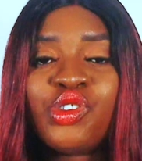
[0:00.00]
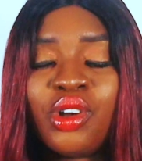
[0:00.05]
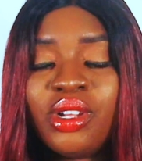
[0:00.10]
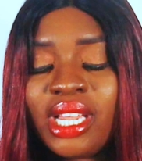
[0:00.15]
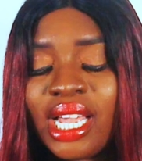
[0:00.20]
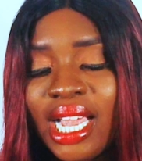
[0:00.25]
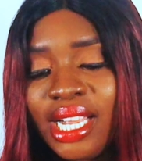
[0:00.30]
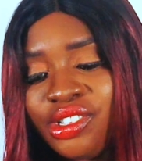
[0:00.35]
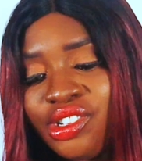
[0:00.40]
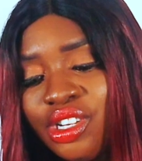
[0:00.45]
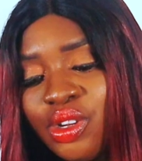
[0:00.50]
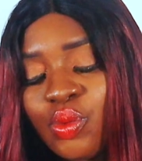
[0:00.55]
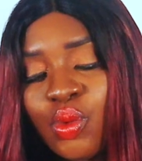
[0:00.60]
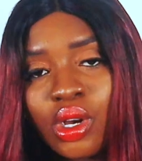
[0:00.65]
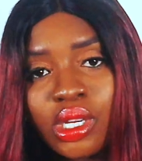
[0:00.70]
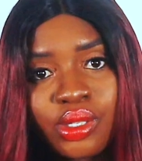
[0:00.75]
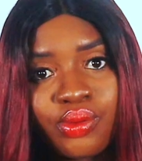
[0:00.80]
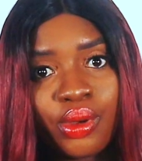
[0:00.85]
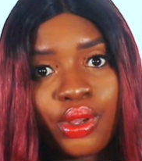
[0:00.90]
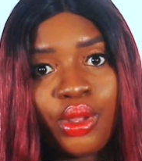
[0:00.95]
which one that actually
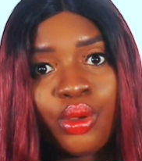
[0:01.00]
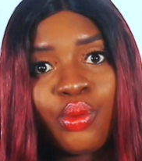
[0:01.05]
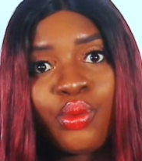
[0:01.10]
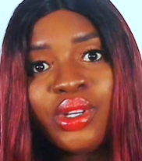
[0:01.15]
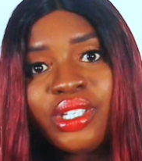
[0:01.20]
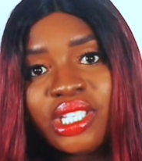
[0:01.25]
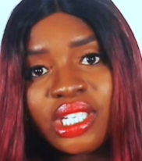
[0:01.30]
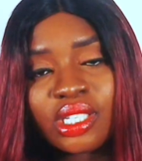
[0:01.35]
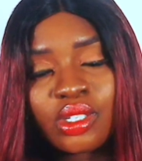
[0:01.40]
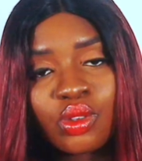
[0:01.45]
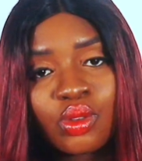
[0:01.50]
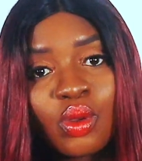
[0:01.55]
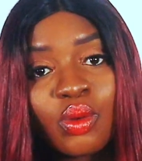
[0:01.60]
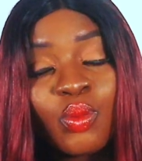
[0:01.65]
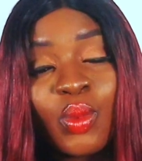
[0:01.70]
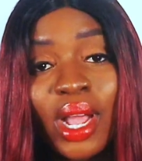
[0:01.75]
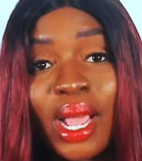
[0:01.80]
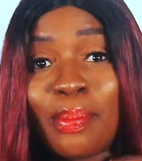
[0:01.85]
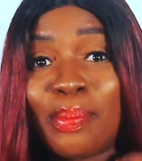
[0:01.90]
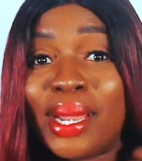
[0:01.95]
works for you, which is
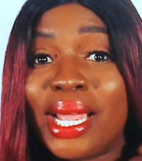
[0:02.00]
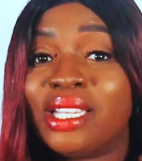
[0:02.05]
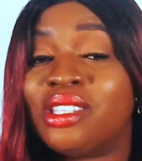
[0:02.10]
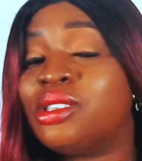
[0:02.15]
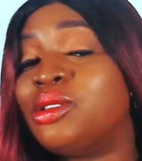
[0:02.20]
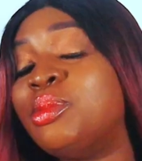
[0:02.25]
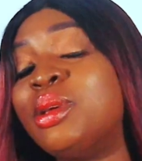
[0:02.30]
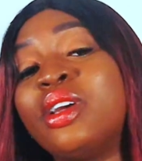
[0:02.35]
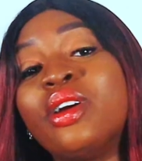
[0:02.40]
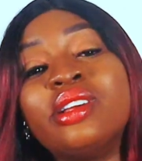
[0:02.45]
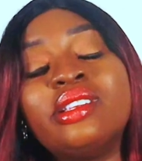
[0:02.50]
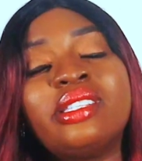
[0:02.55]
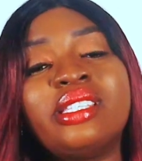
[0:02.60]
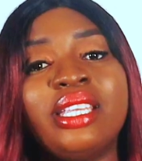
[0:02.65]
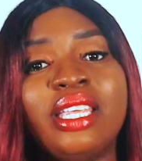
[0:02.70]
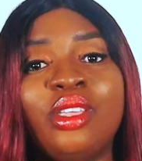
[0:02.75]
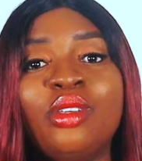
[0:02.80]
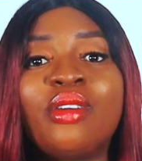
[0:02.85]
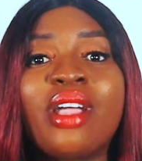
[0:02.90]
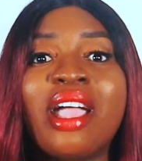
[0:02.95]
what applies to, because
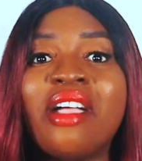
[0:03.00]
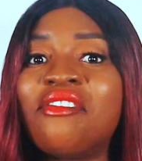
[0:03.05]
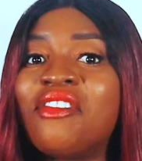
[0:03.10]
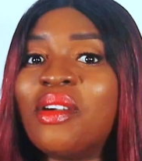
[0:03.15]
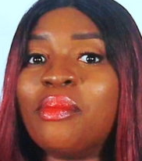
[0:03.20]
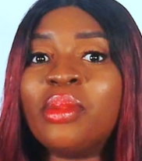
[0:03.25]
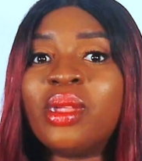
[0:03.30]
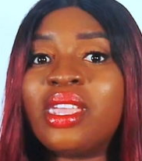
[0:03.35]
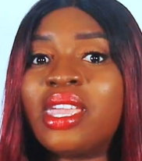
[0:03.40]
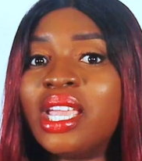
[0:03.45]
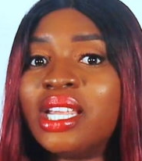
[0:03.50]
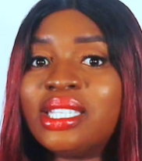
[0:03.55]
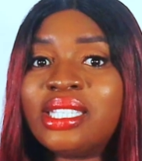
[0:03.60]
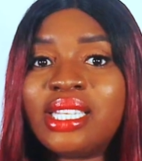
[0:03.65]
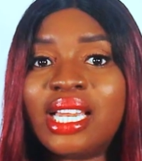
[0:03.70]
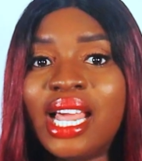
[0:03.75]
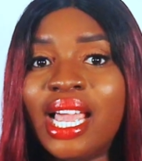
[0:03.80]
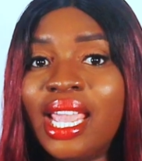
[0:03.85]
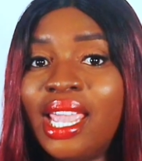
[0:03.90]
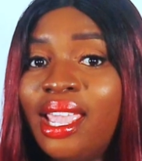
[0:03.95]
see, you can't
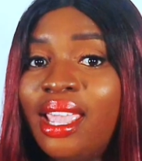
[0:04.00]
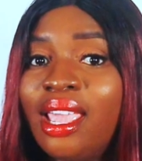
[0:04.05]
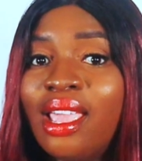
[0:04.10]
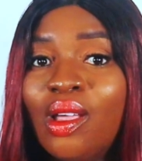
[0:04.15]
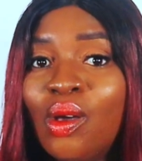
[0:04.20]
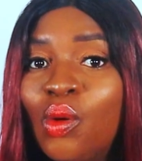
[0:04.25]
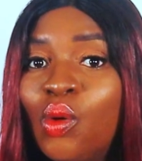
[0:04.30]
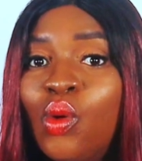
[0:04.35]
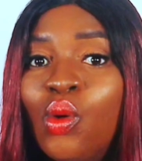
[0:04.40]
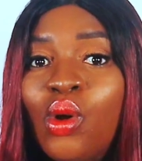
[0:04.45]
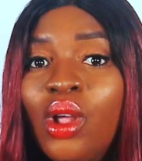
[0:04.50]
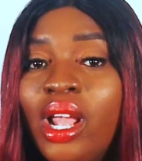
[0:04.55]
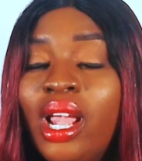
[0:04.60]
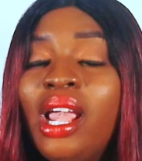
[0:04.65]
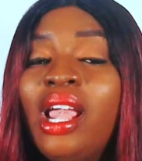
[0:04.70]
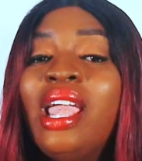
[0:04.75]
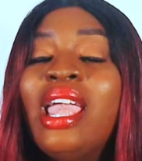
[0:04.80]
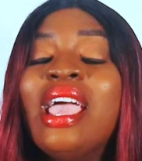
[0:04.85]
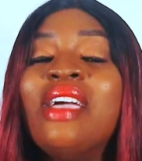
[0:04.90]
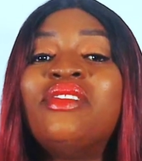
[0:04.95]
fabricate like
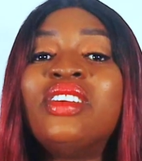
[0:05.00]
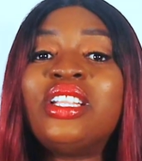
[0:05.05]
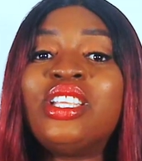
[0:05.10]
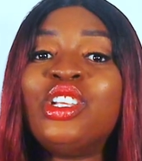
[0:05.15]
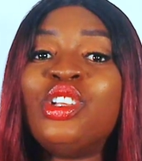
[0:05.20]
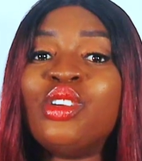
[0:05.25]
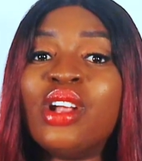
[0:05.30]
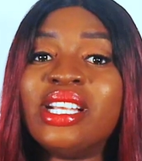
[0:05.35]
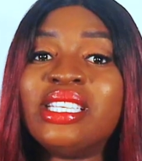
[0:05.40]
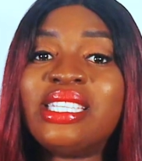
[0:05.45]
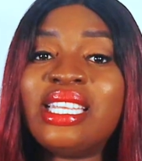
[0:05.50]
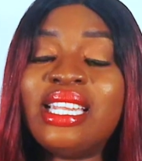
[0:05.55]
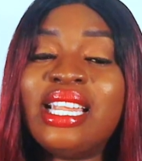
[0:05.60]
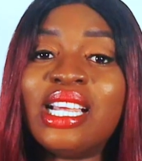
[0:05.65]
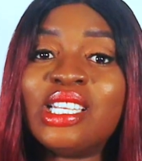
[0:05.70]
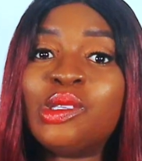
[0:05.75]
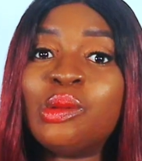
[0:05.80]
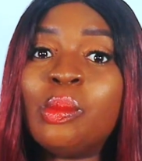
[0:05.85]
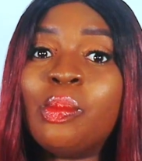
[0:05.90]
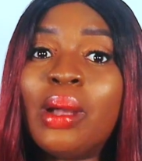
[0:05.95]
everything you are saying
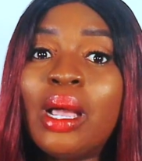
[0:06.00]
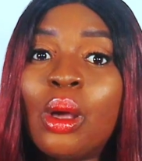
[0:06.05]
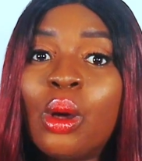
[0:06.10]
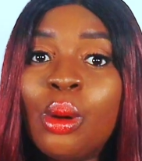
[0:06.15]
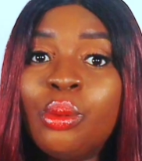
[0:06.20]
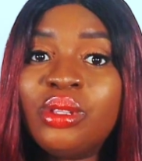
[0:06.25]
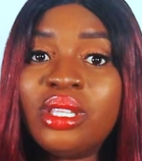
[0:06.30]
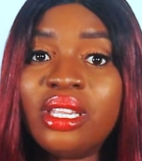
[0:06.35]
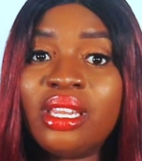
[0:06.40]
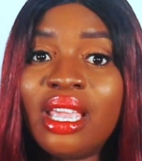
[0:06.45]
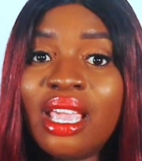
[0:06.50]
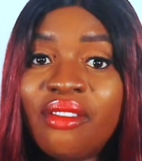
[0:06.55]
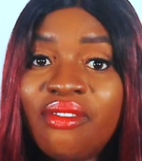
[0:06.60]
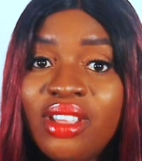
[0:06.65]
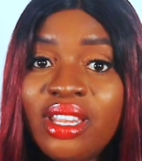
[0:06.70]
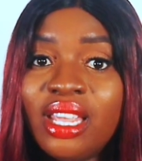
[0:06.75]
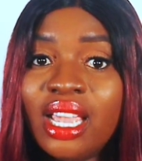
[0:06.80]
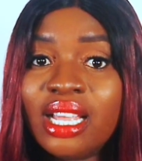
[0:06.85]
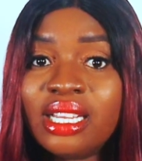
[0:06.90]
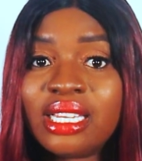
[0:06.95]
has to be back up with
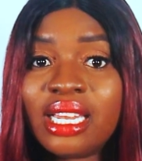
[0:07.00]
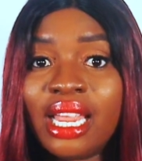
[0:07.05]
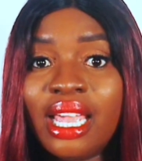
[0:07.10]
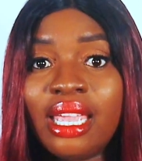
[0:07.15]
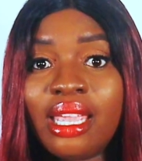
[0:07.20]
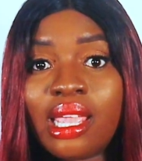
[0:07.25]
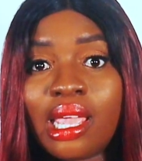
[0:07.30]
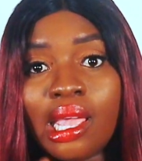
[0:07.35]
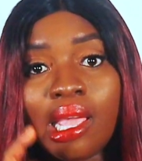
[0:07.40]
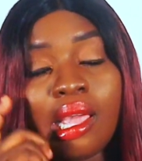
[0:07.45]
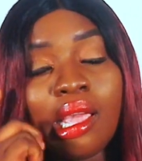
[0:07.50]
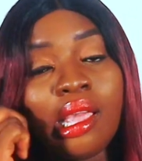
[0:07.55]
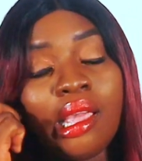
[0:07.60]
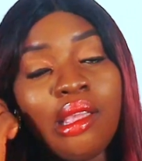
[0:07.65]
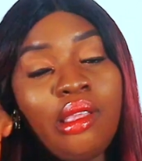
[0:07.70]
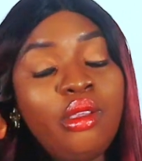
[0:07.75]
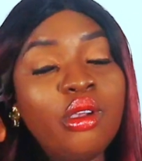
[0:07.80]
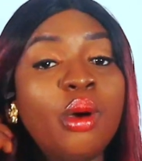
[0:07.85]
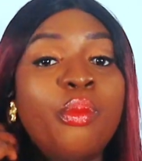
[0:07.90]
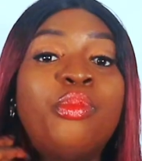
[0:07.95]
evidence, like
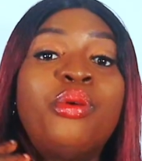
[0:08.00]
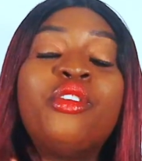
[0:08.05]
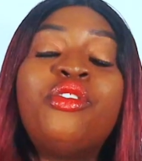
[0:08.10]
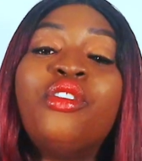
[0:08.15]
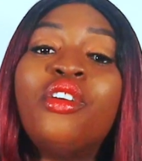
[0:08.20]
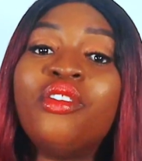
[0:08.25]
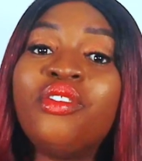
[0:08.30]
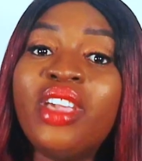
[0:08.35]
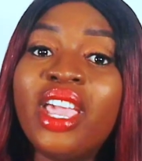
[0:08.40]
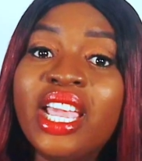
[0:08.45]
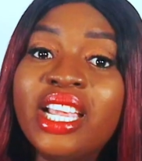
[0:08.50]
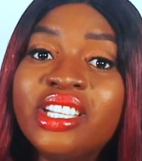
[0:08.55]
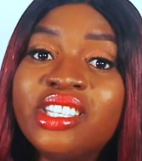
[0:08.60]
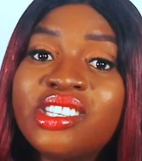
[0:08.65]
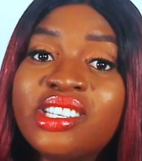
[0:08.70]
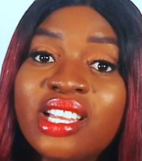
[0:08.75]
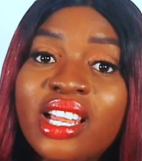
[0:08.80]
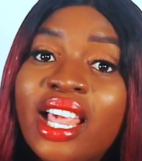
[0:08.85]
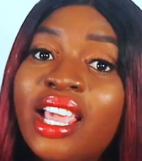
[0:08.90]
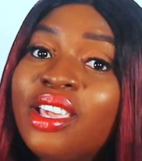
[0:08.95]
your proof of age.
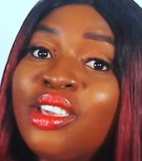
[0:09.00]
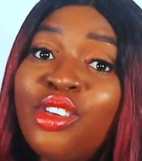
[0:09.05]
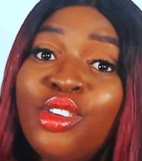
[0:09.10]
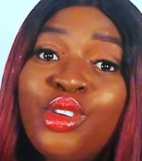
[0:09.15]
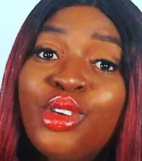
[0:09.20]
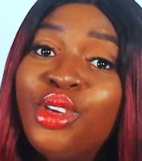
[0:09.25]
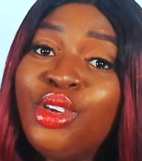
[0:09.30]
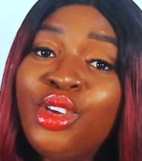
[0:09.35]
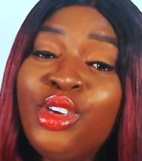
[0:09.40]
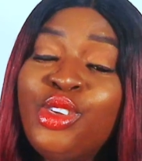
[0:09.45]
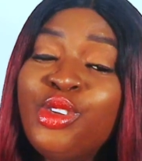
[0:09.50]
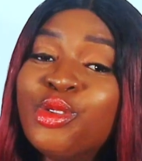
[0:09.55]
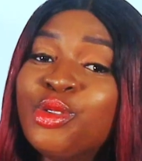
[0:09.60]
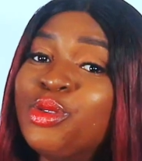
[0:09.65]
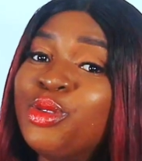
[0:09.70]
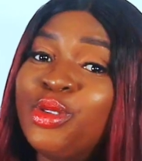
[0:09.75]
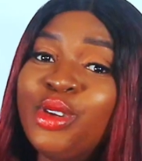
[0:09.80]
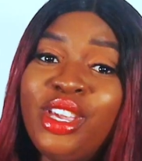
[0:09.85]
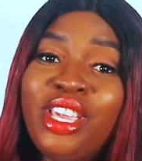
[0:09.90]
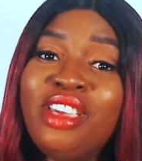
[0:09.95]
Like
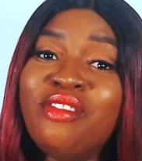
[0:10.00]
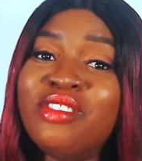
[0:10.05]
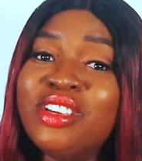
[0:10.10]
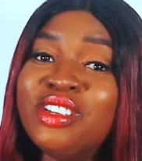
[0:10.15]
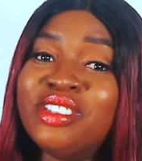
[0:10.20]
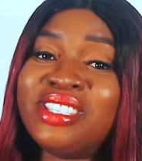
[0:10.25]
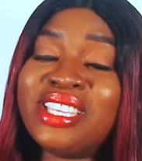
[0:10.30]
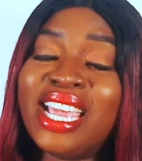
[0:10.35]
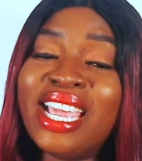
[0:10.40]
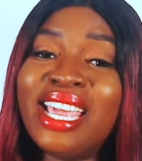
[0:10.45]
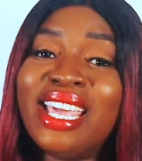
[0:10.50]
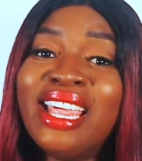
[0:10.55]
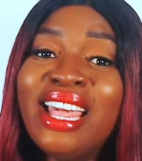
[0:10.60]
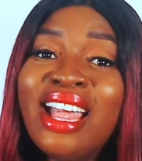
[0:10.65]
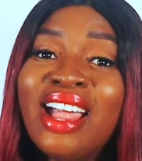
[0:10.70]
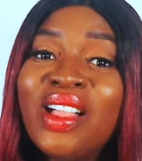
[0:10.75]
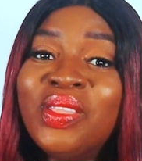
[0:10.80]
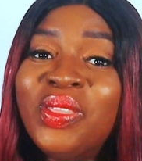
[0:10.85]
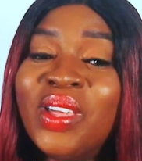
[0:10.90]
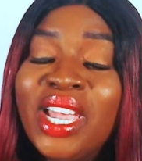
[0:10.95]
you if you say
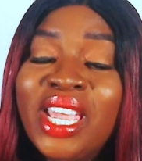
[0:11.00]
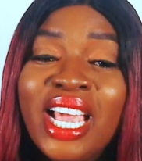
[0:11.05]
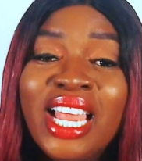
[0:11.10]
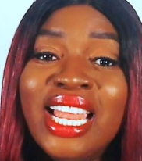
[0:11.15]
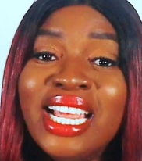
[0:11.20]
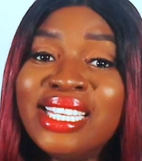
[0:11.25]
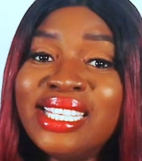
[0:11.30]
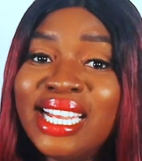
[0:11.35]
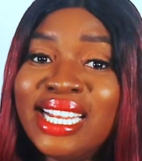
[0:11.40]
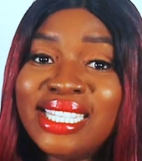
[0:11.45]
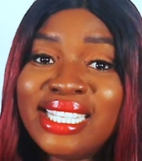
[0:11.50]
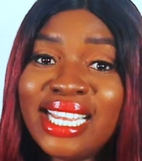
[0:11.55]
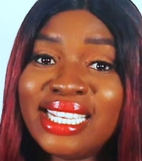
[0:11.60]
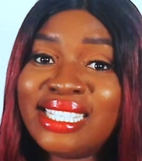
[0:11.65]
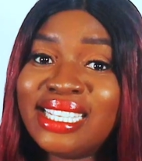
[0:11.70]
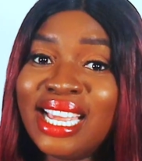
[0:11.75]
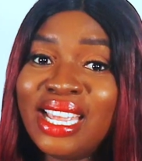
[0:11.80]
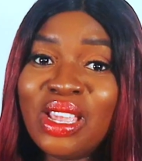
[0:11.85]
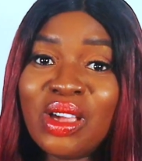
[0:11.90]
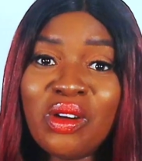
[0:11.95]
that you're less than
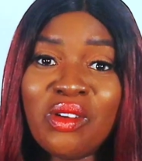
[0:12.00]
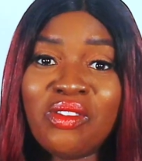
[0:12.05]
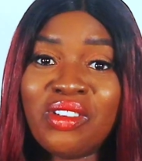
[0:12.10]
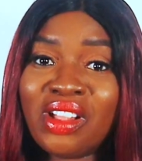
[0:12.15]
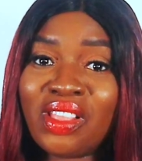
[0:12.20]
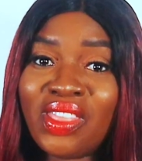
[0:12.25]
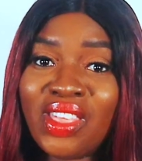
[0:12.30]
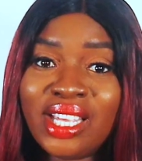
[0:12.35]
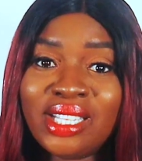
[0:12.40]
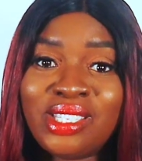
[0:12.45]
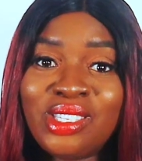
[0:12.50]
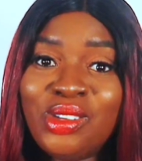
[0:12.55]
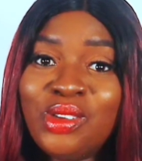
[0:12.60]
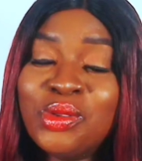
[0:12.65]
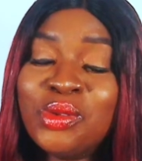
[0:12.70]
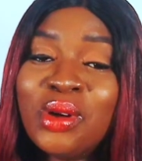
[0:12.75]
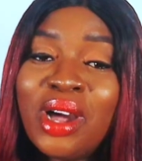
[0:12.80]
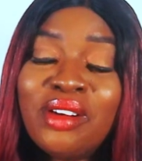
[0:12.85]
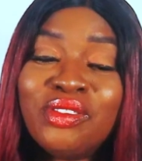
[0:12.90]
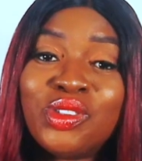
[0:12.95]
30 and you're over 30,
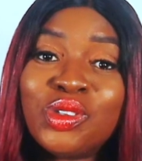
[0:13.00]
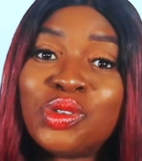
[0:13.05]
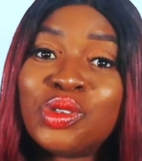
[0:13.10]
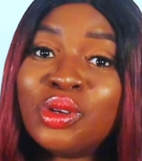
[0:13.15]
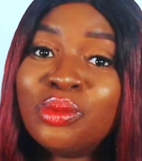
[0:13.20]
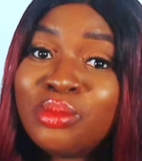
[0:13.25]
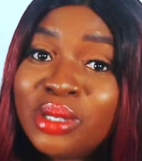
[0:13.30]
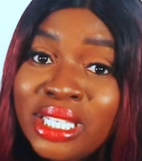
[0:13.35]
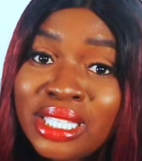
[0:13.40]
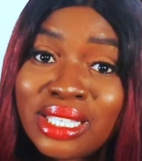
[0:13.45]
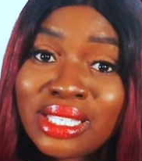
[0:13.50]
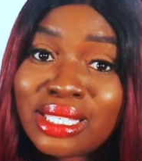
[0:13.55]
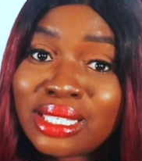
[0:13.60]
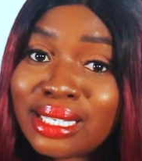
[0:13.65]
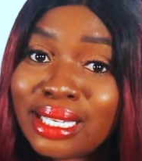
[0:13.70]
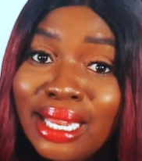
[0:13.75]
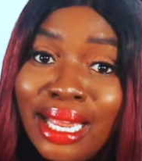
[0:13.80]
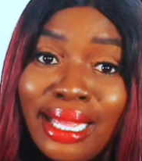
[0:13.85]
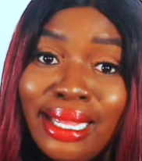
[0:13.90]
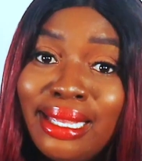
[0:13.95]
you have to submit
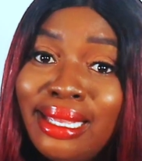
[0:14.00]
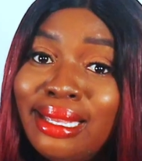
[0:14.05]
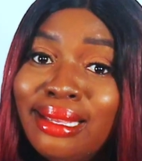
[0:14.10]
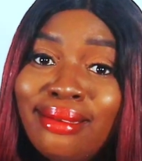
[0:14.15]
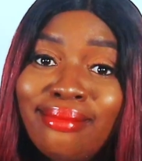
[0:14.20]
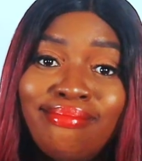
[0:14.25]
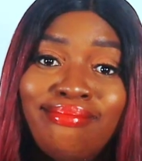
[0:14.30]
like